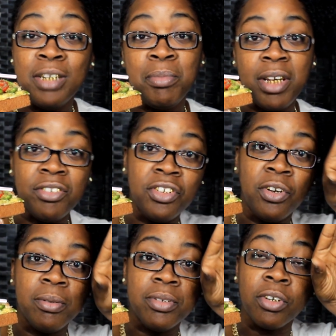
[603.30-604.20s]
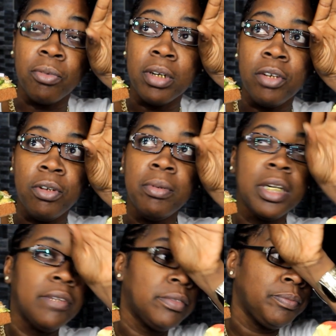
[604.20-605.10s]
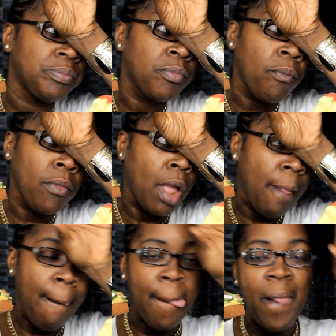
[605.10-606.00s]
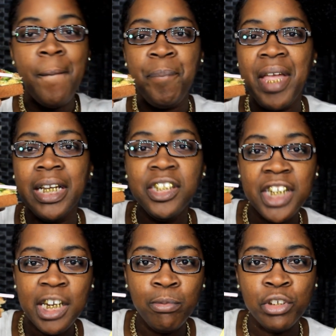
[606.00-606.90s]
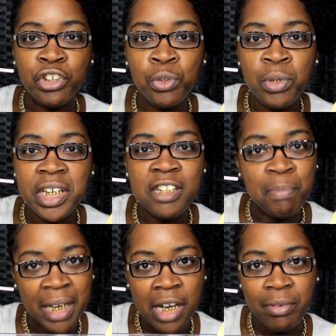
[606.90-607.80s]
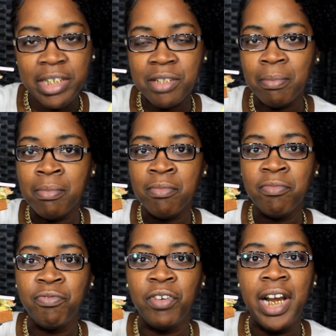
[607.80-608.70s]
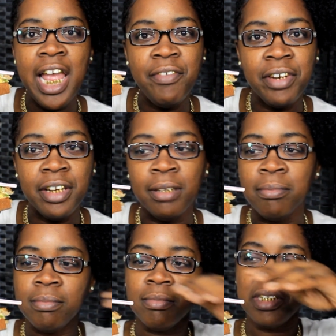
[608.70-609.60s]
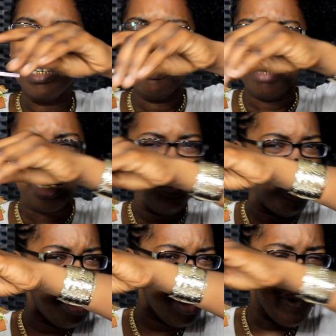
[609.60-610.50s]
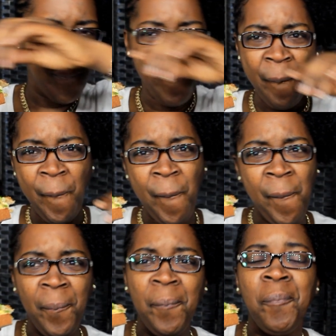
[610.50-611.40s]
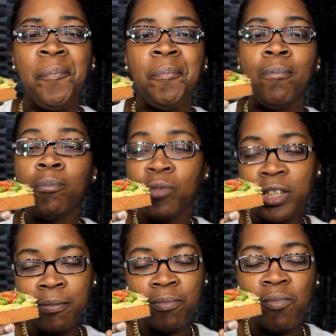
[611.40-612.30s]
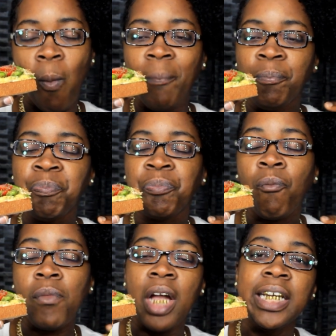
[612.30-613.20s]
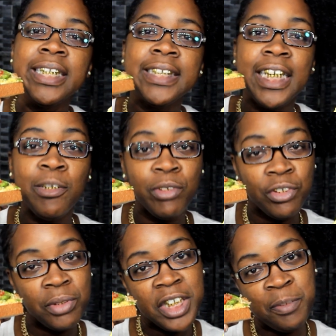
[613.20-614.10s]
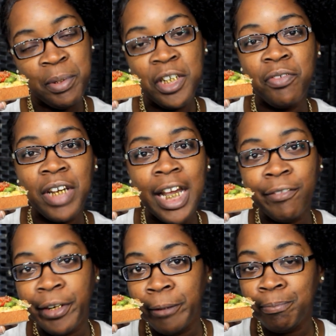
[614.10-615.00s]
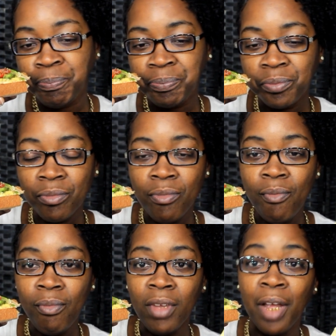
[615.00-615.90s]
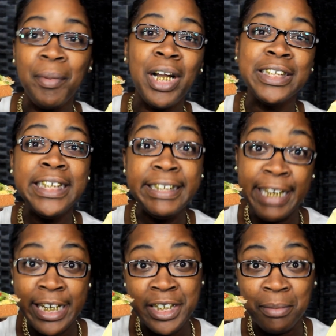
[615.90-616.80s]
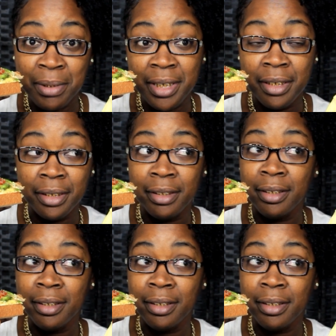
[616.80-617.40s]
him because, you know, it was on the radio or whatever. And he said he was suing his parents for having him. And I was like, what? Yep. He said he was suing his parents for having him because he didn't ask to be here.